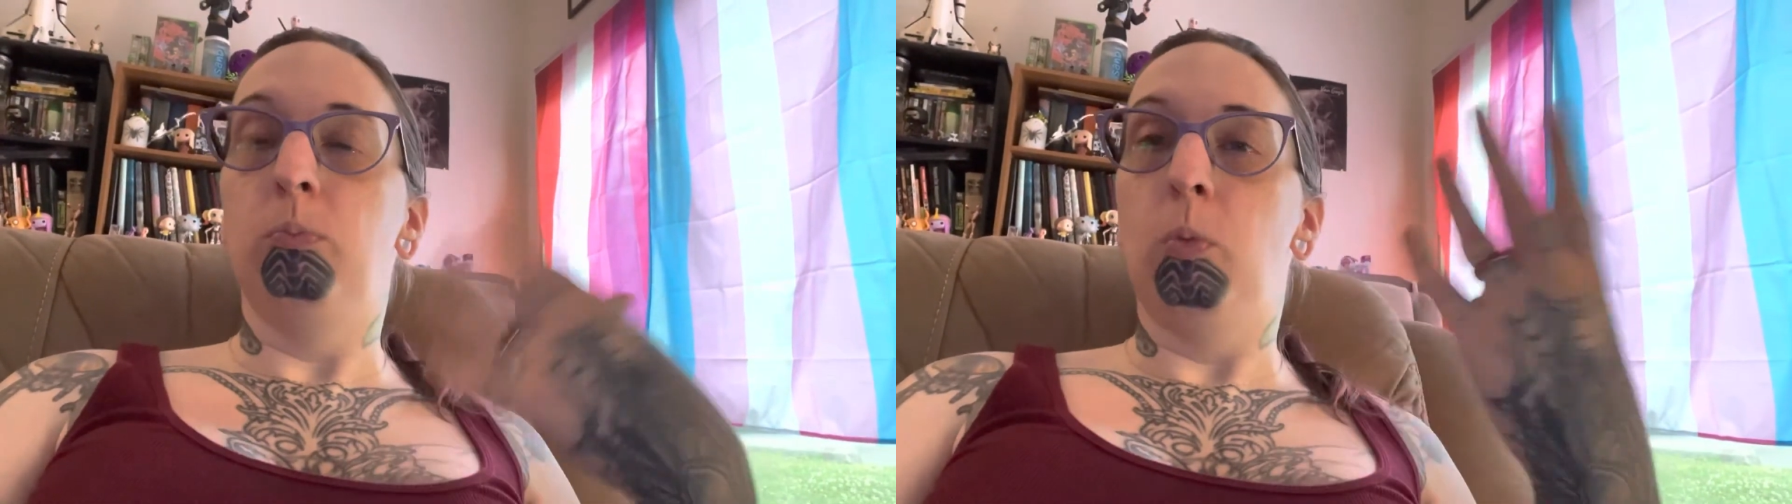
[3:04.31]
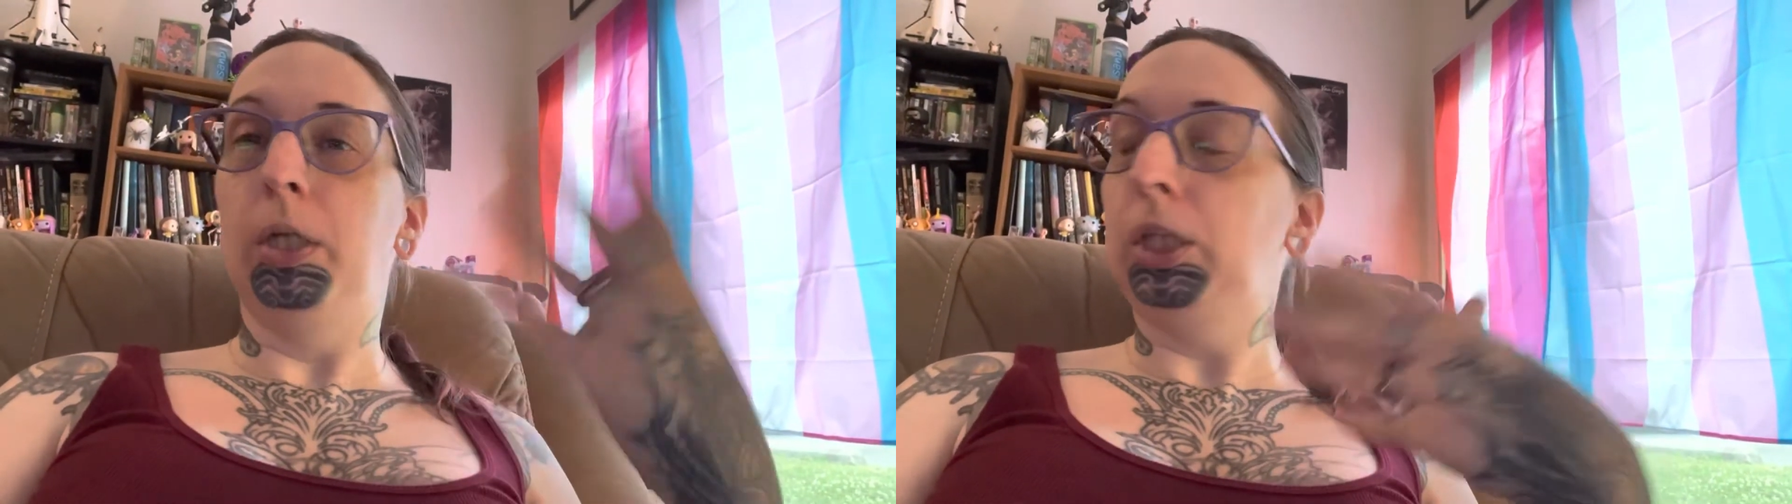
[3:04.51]

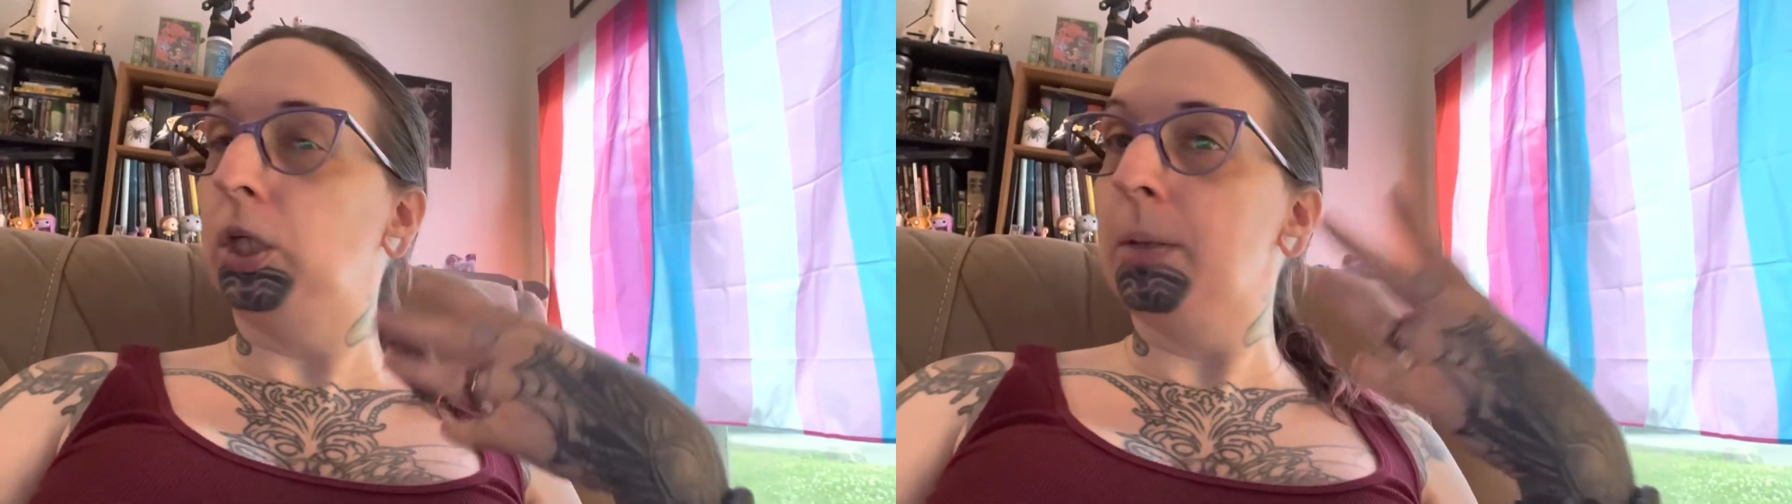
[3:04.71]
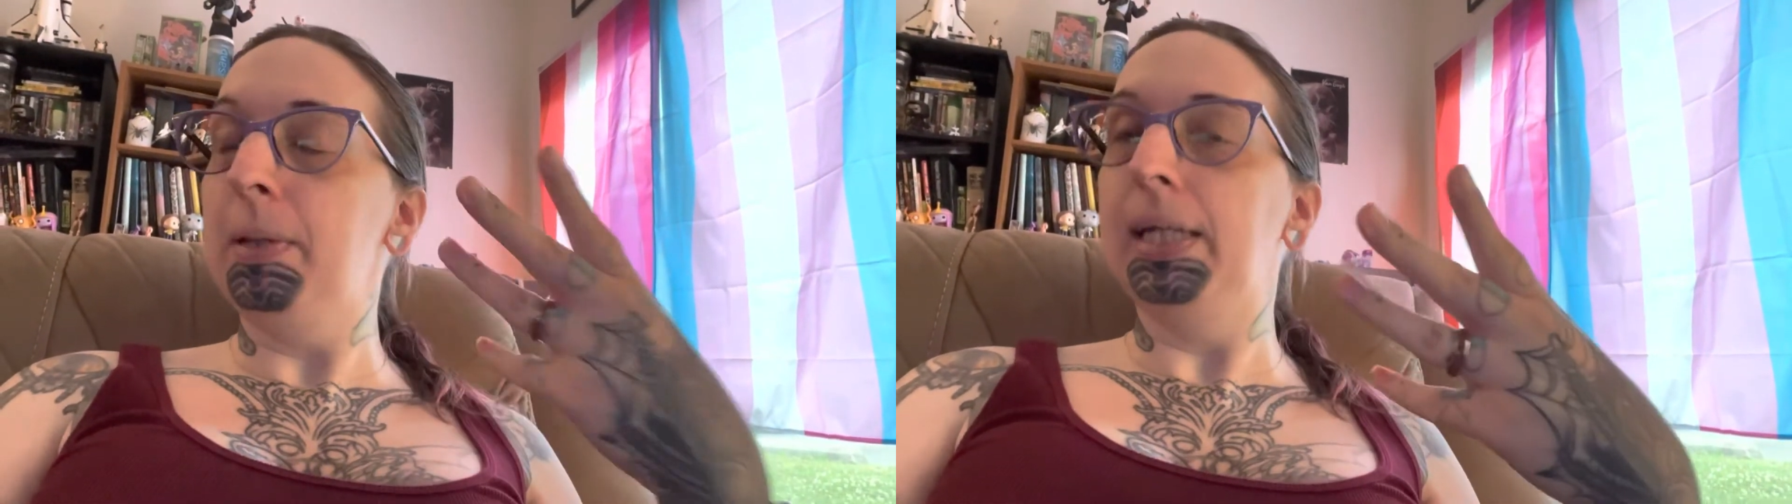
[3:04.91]

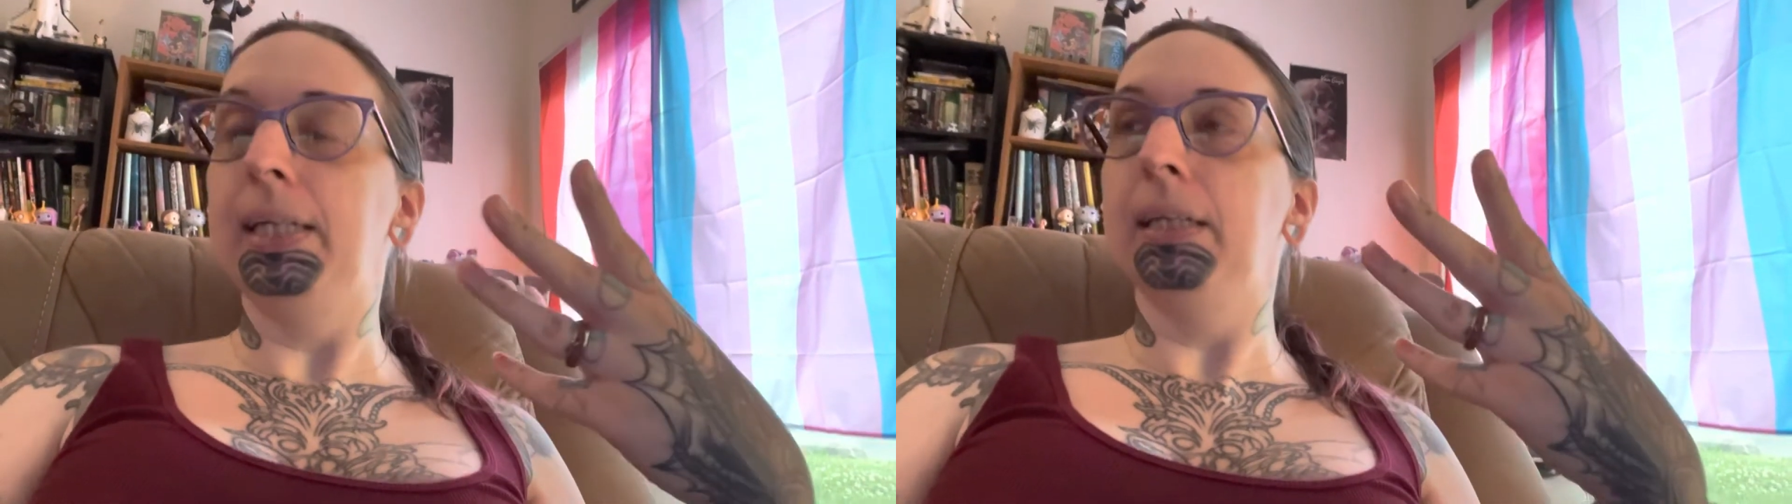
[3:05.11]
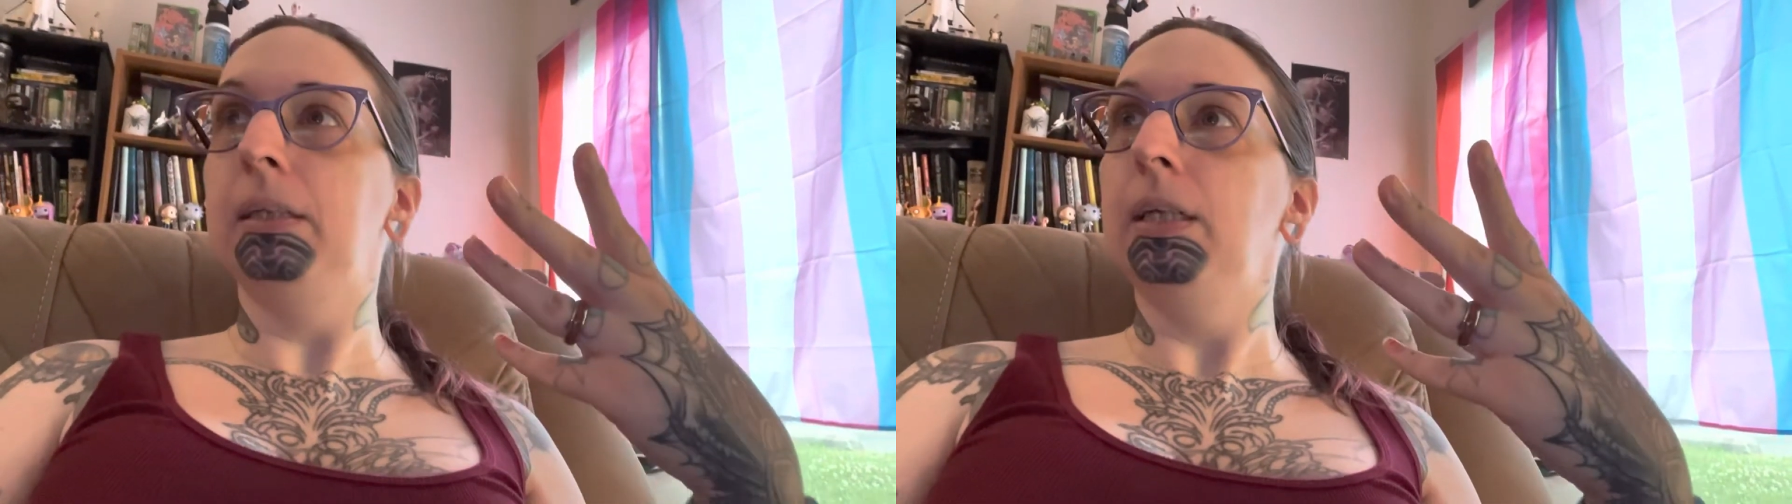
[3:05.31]
moisture
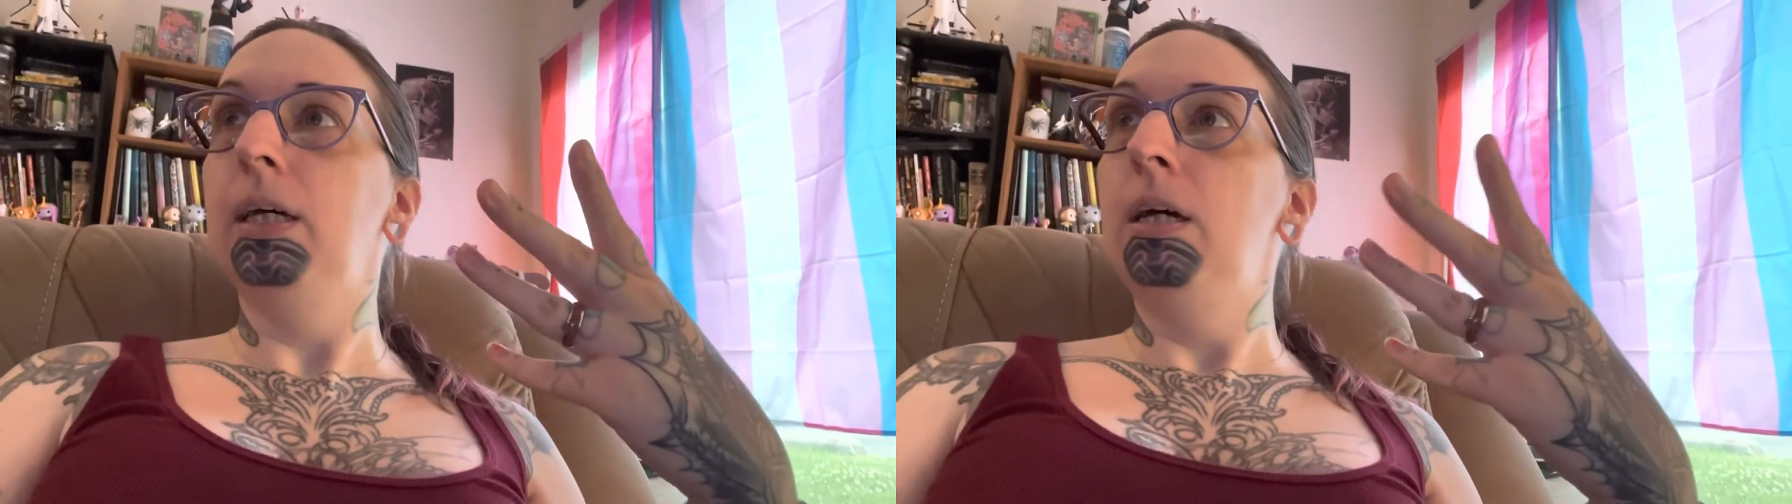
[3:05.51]
dependent,